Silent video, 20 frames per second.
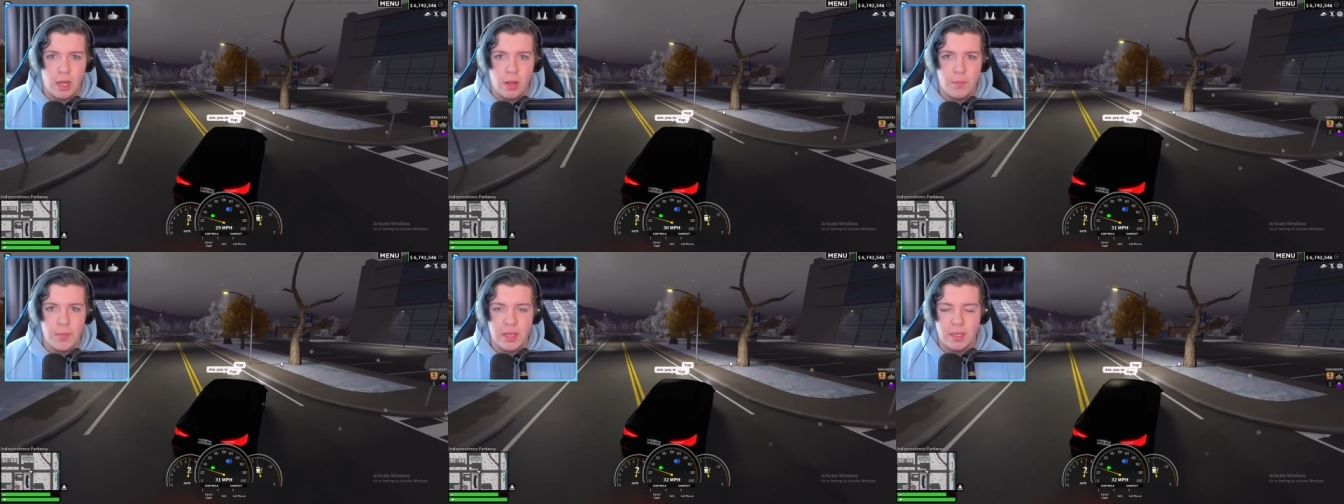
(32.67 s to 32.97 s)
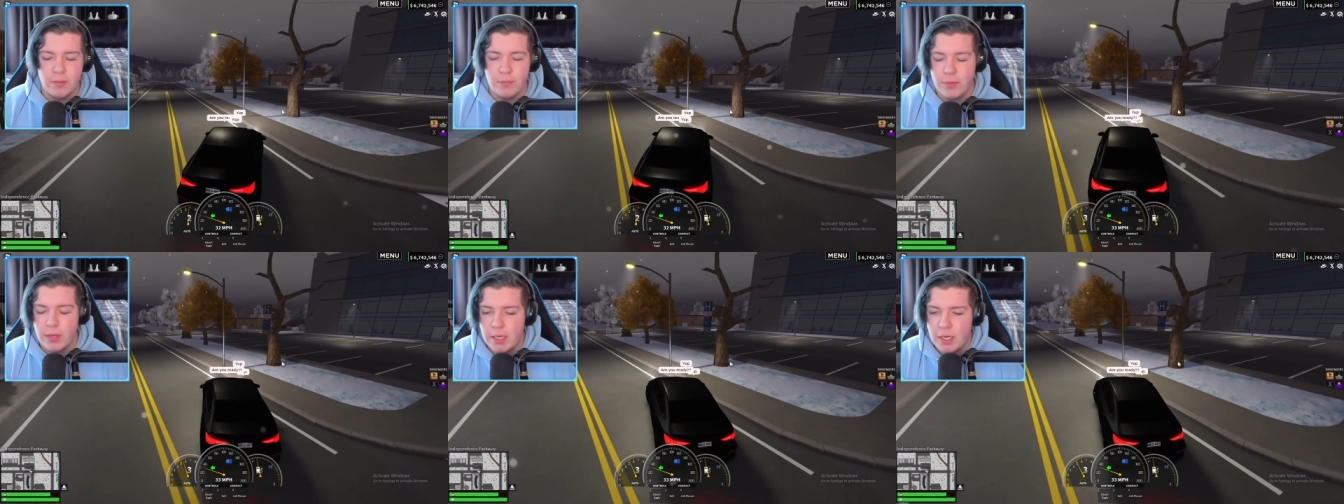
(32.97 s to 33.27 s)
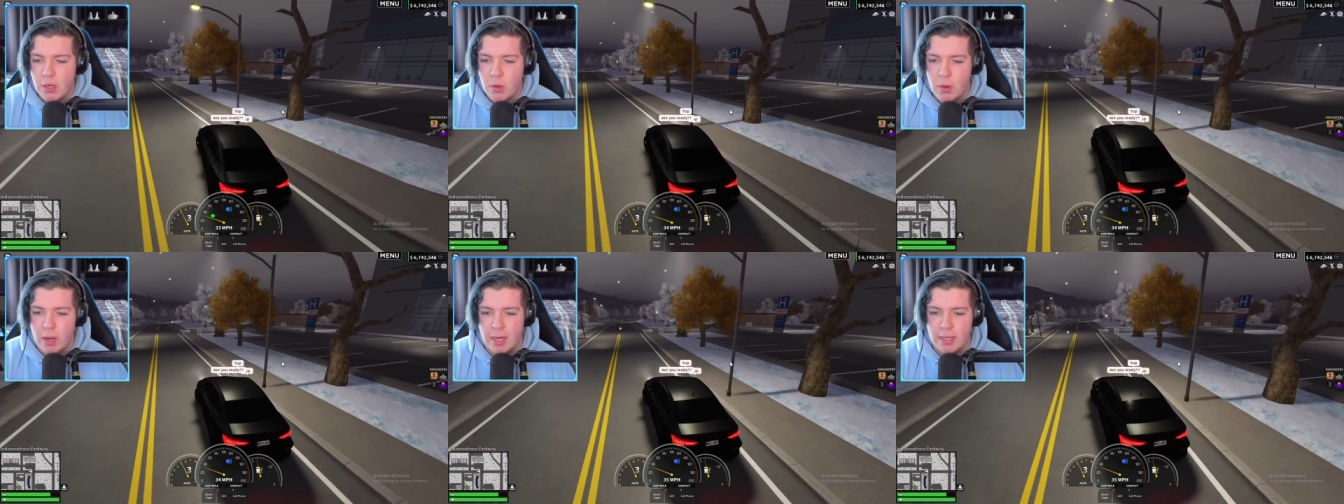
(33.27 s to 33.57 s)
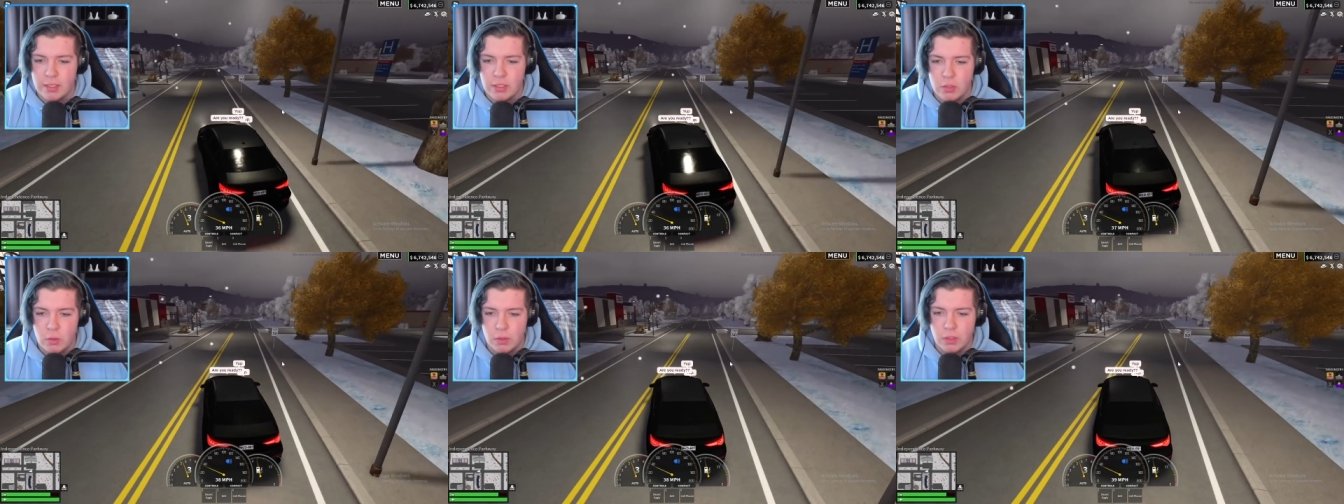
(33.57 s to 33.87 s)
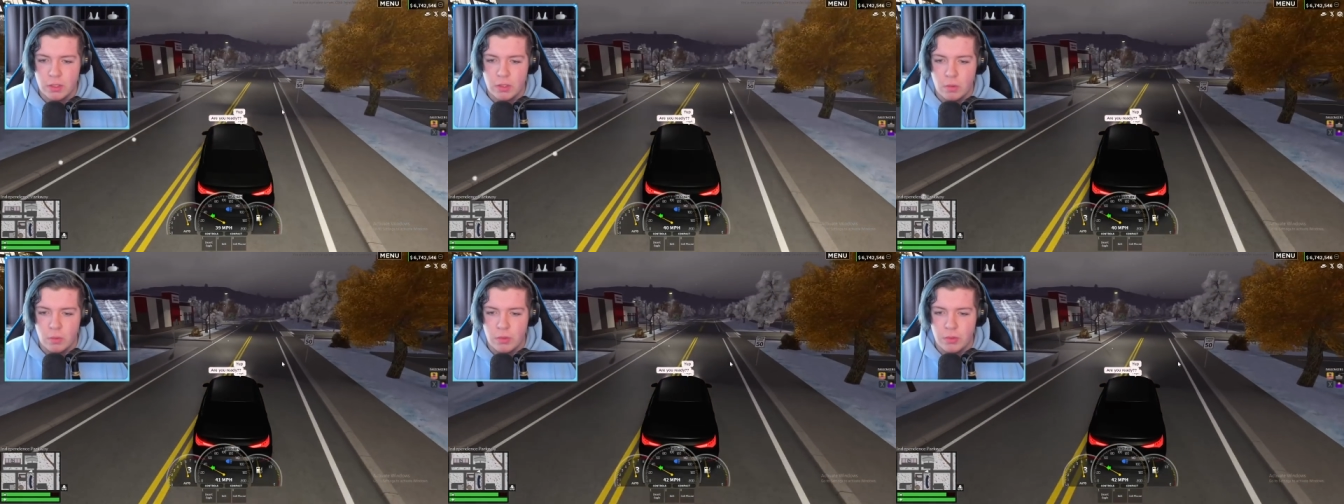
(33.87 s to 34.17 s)
I'll make a video and sort
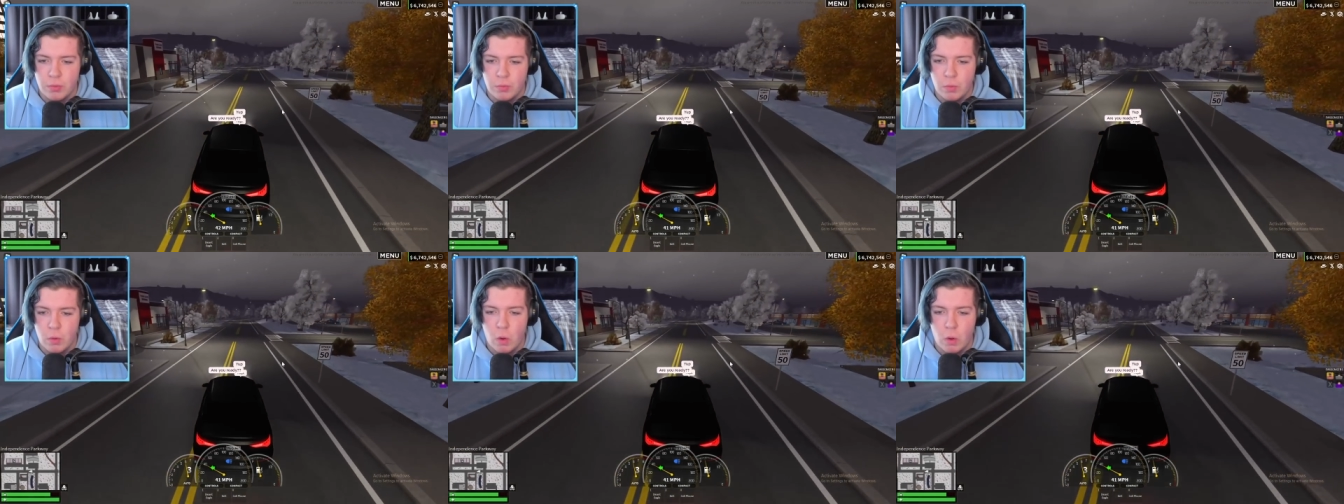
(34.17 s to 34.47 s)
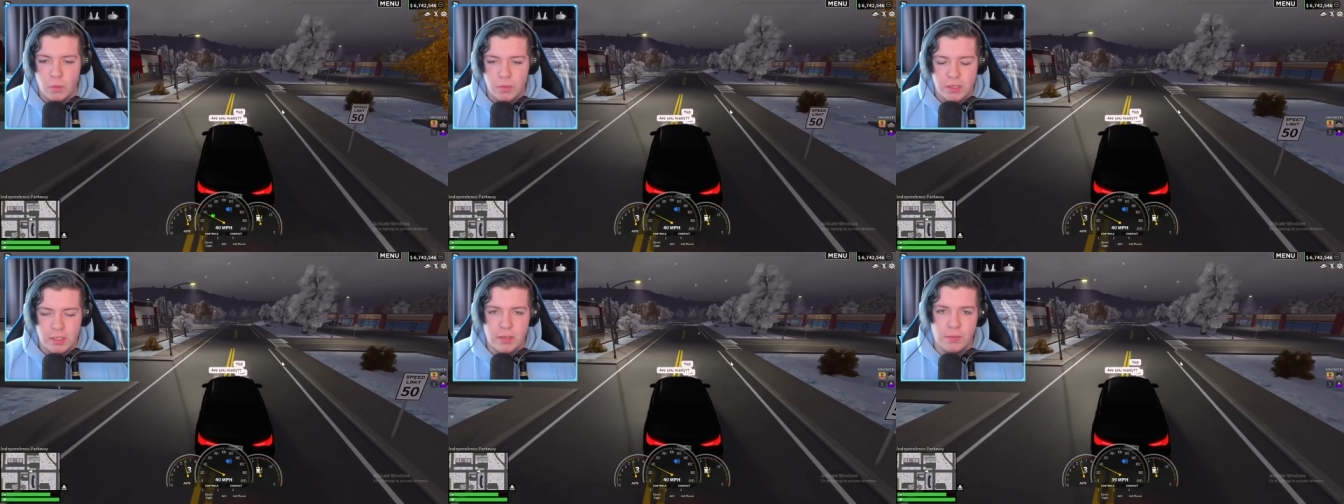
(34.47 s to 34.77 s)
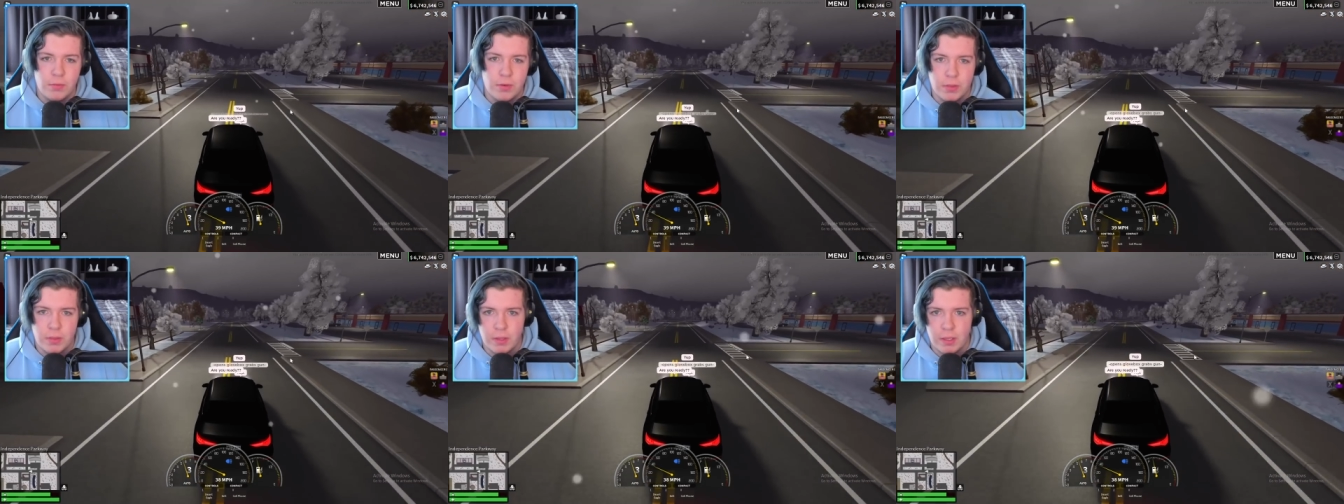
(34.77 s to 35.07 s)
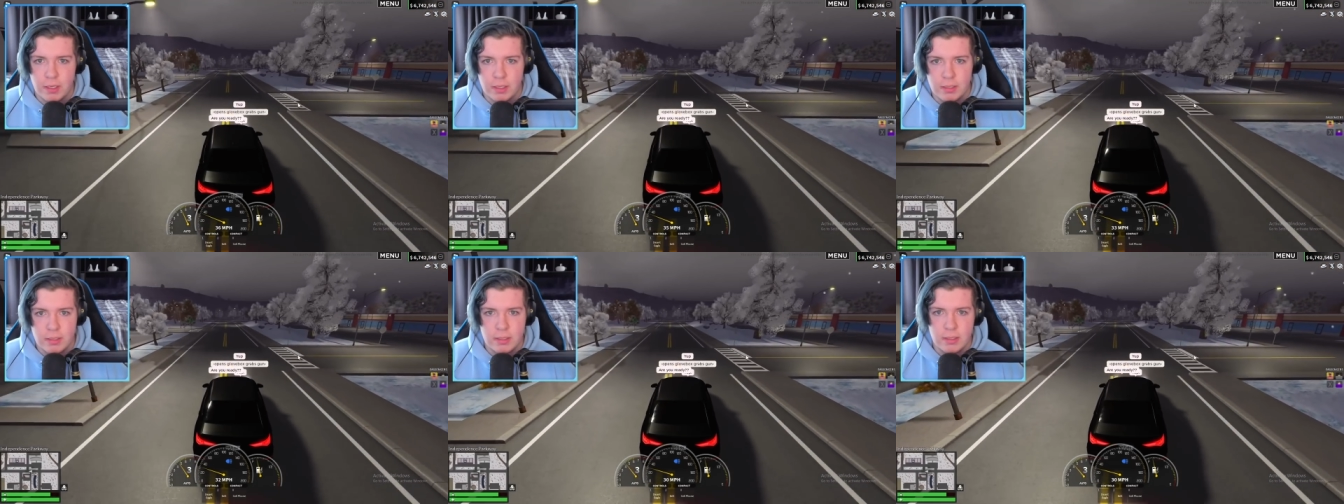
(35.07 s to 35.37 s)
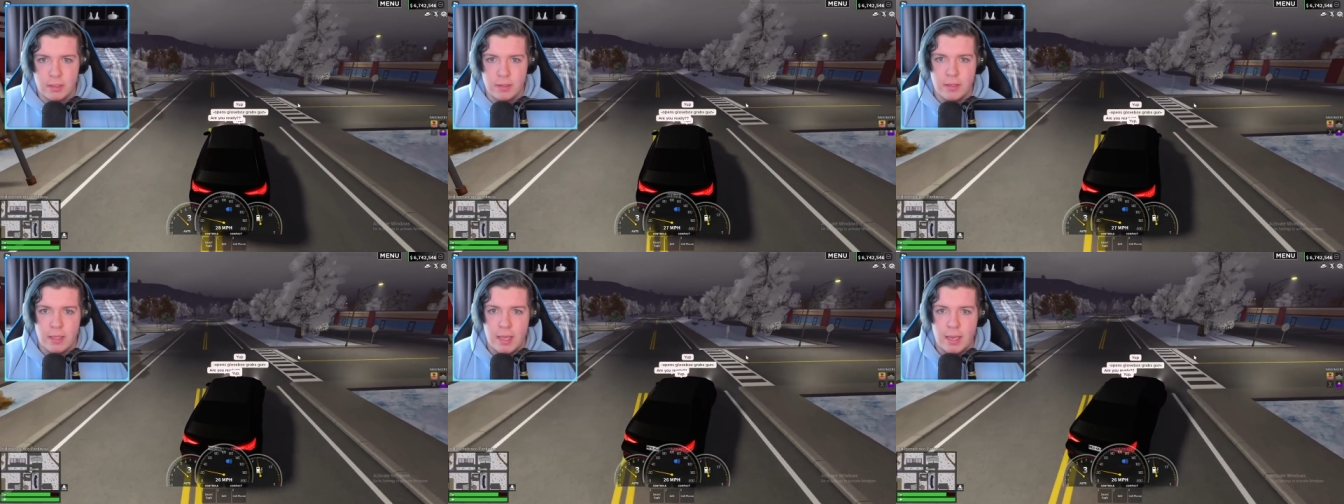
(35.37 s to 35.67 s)
of go through all the different things
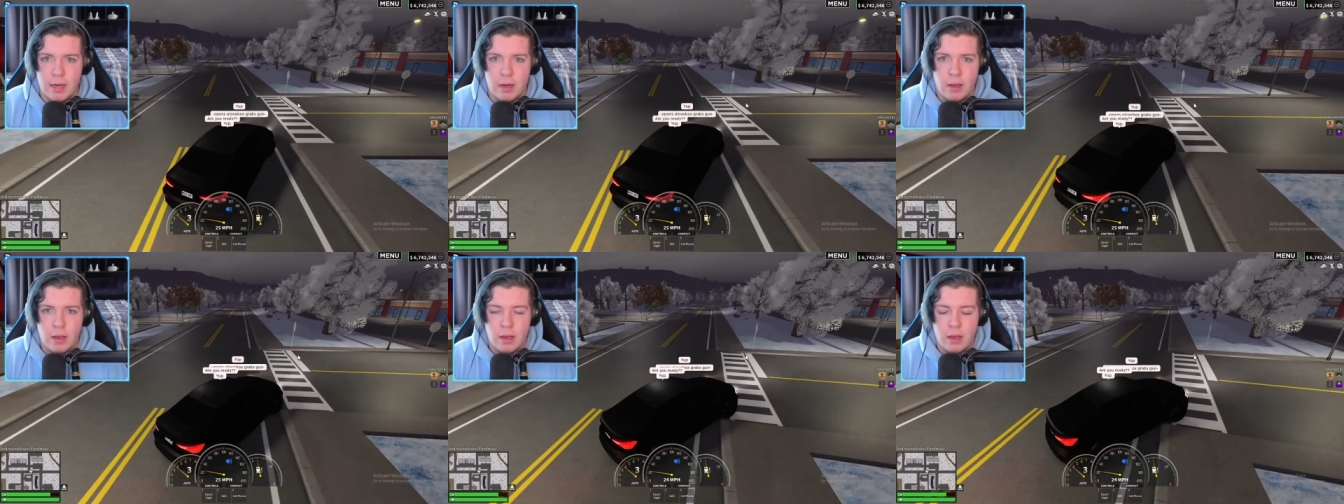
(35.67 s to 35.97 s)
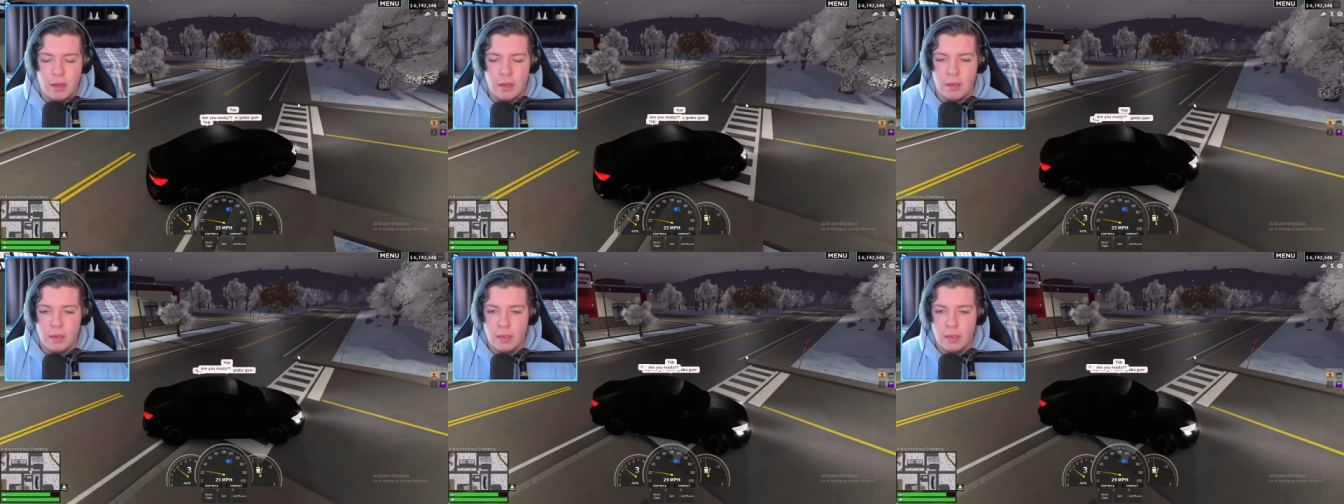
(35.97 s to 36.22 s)
that, uh,